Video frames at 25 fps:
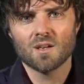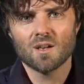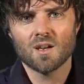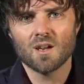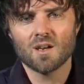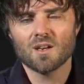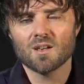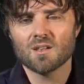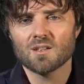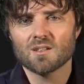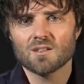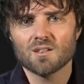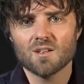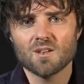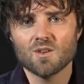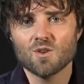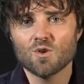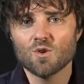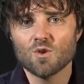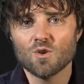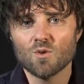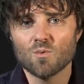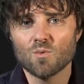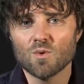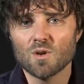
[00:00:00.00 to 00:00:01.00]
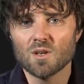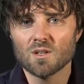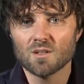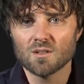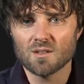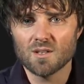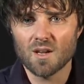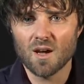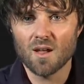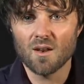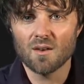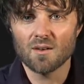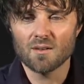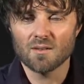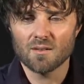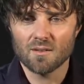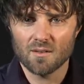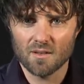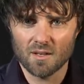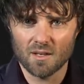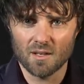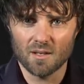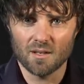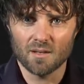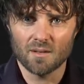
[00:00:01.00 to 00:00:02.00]
and to see your will done
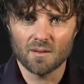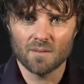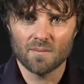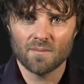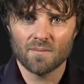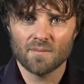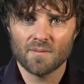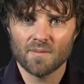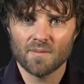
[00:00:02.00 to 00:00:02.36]
there.